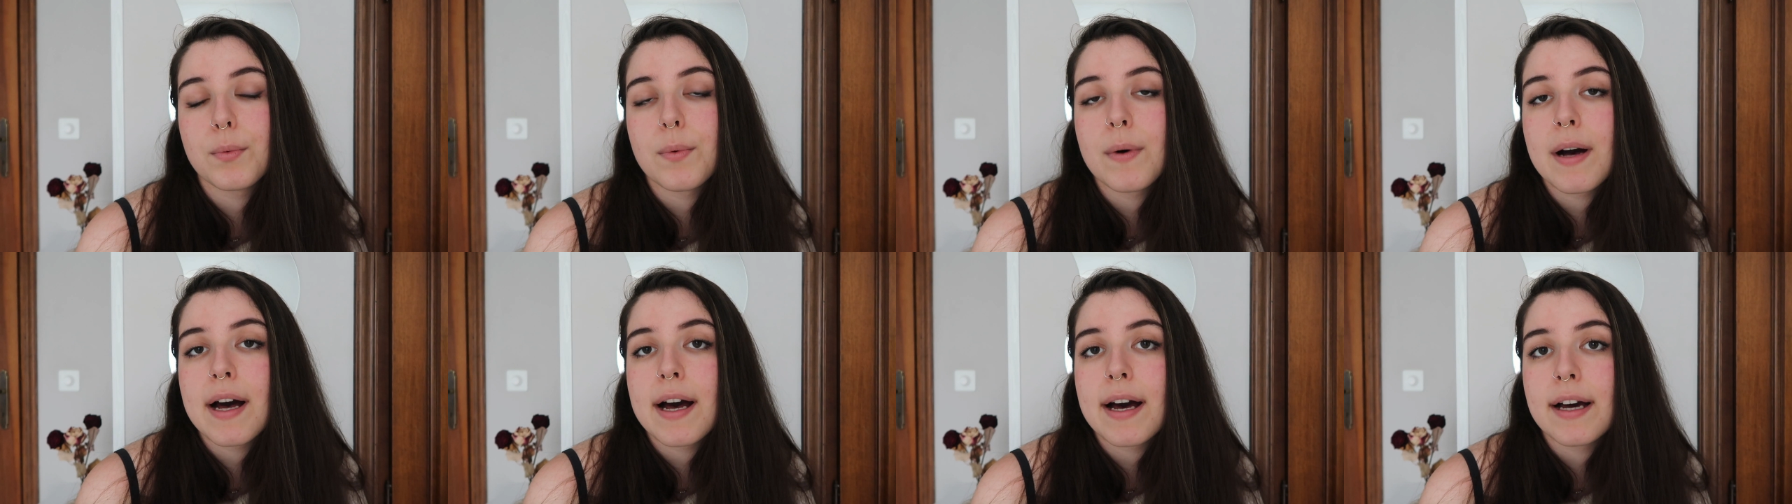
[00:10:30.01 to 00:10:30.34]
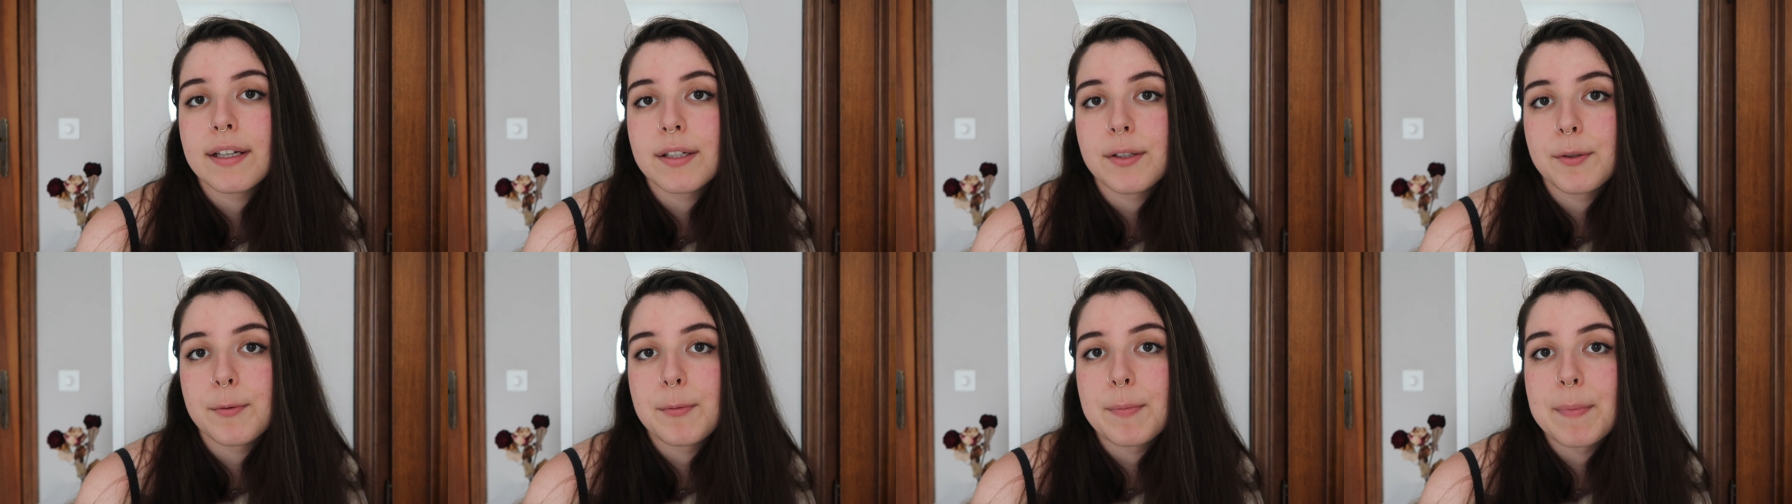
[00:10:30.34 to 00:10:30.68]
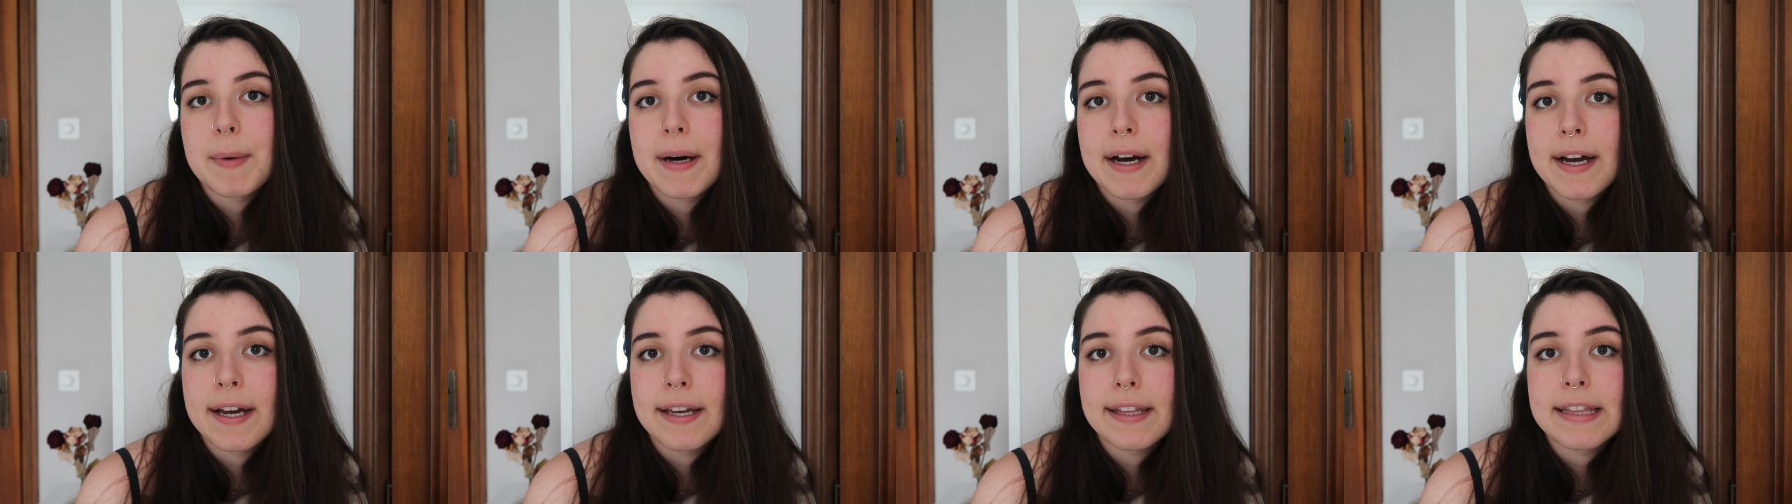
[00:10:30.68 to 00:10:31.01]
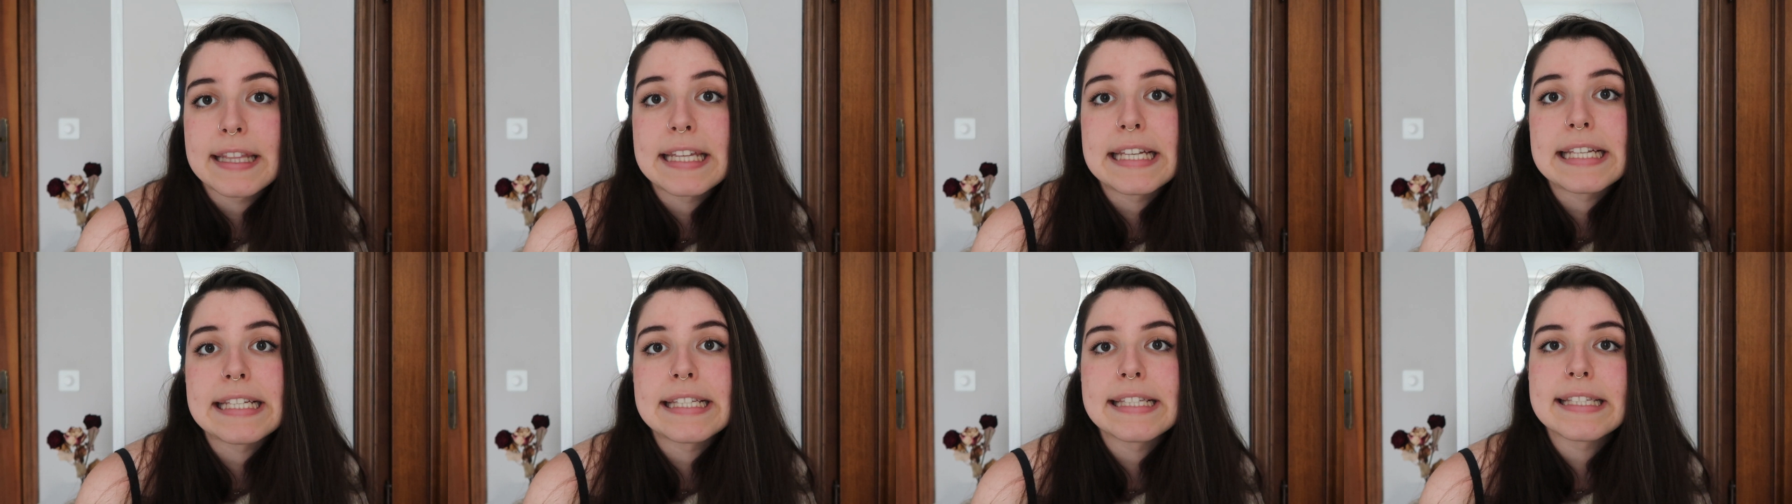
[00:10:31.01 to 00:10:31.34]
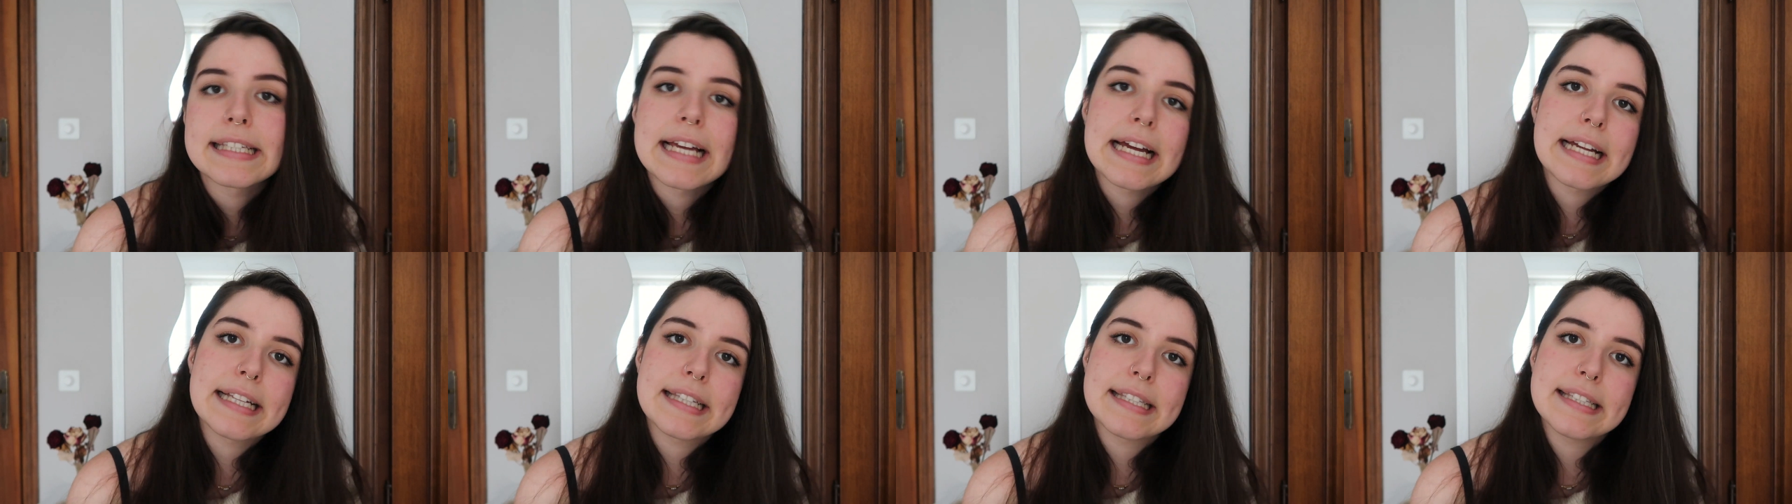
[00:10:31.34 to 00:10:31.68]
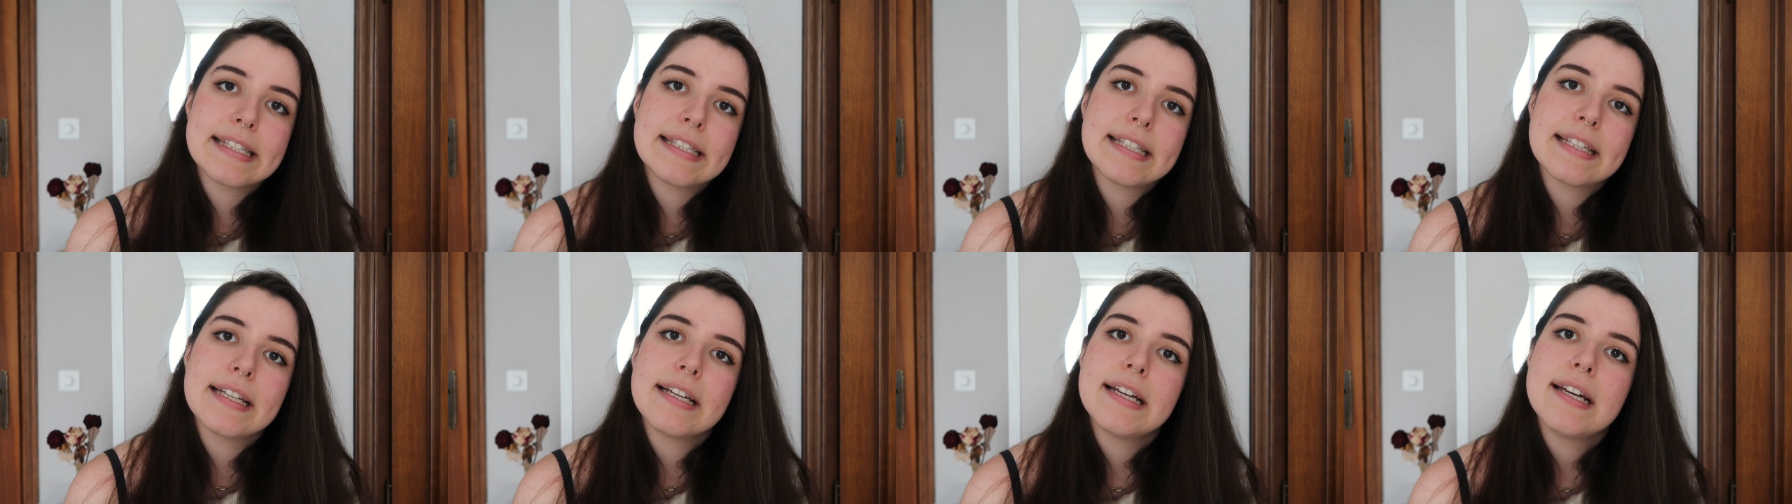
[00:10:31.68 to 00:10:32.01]
where you buy these
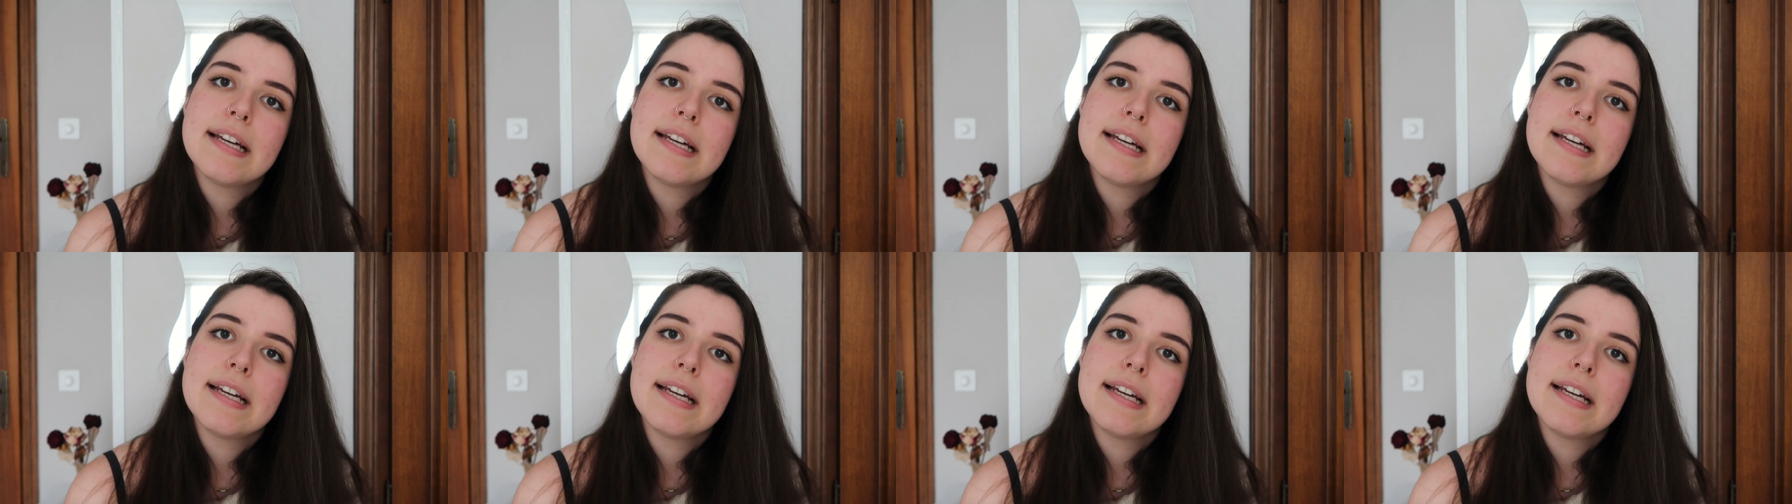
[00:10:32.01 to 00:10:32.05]
sets.